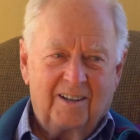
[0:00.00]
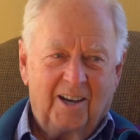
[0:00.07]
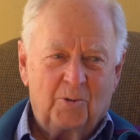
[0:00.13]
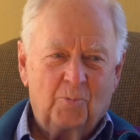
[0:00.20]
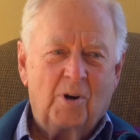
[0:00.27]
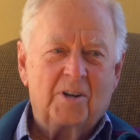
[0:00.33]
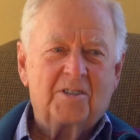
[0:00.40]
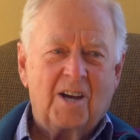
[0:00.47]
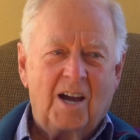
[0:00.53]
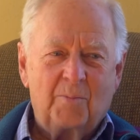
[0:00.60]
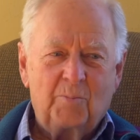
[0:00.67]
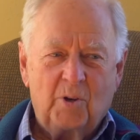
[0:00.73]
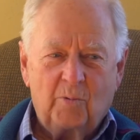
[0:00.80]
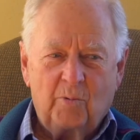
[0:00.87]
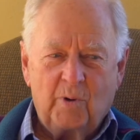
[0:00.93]
At one
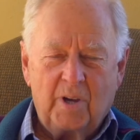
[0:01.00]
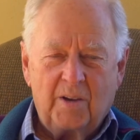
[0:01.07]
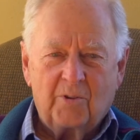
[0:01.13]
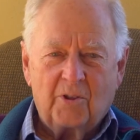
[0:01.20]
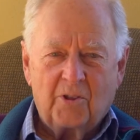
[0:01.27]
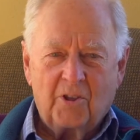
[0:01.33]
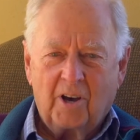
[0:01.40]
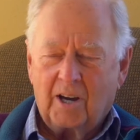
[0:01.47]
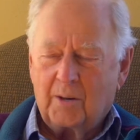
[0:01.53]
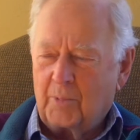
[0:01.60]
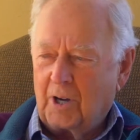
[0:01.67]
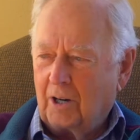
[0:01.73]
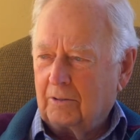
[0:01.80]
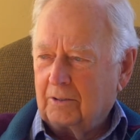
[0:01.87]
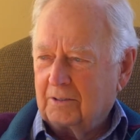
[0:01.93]
time, we even thought
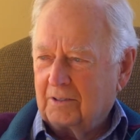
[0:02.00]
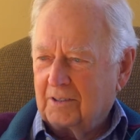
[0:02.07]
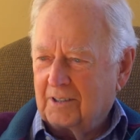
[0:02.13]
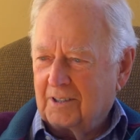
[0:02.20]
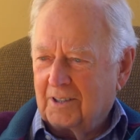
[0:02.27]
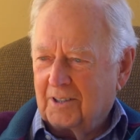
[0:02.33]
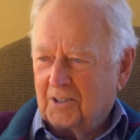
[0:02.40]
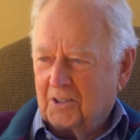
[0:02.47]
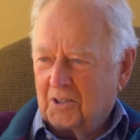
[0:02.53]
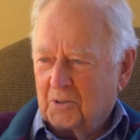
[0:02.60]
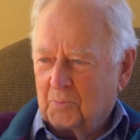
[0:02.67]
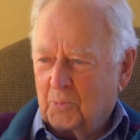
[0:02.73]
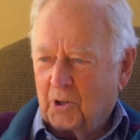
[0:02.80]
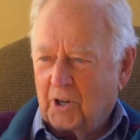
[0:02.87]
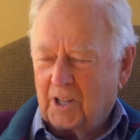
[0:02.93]
about
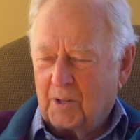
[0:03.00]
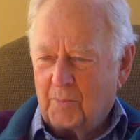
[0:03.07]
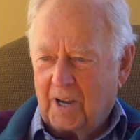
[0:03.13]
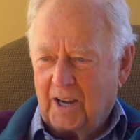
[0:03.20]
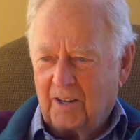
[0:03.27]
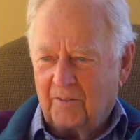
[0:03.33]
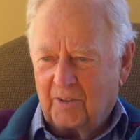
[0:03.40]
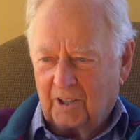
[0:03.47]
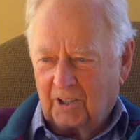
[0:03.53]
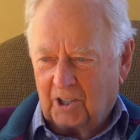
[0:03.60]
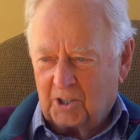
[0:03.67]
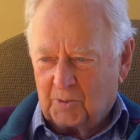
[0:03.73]
putting the main village